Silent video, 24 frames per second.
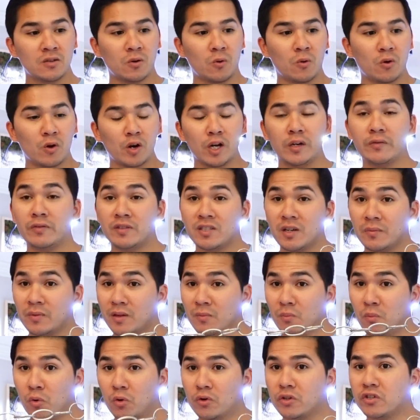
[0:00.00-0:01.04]
or even something
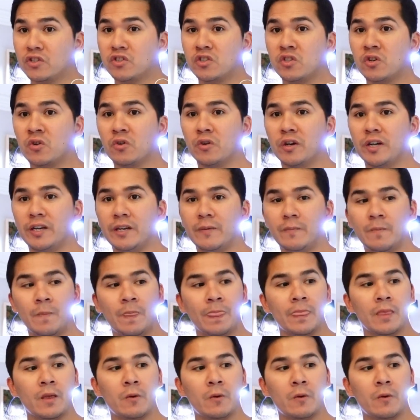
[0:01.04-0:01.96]
more discreet,